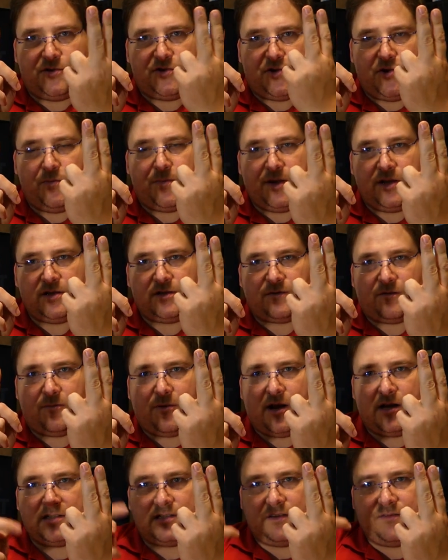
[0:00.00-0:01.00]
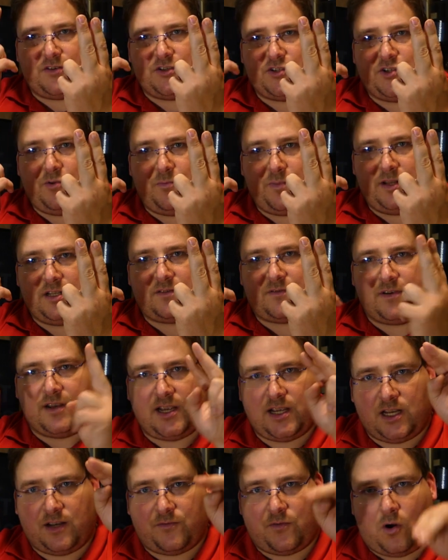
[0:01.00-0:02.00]
two pins for positive and two pins for
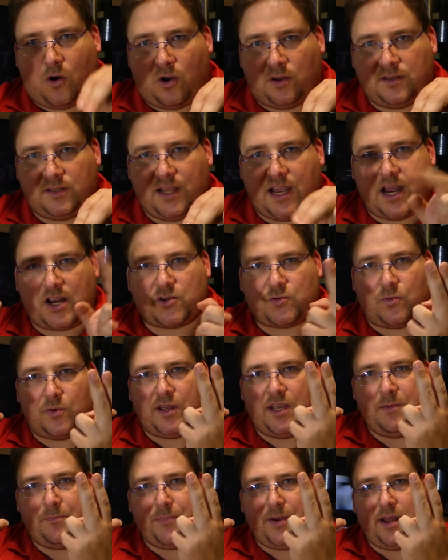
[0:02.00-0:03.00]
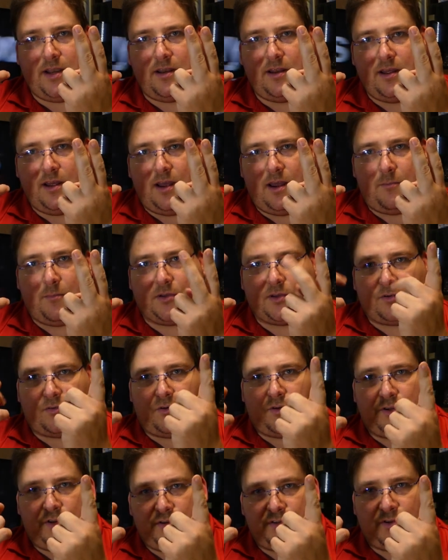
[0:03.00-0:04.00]
negative on the actual heat bed, but they're
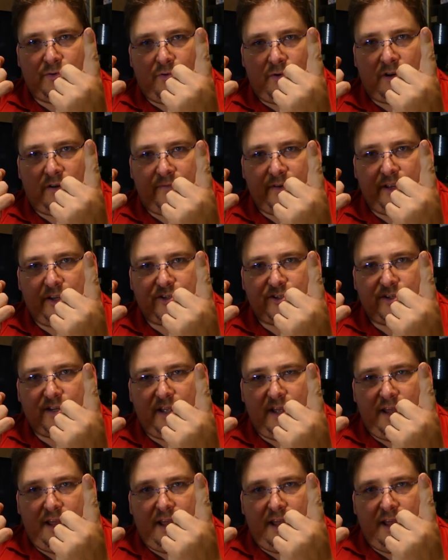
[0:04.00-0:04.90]
only using one of each.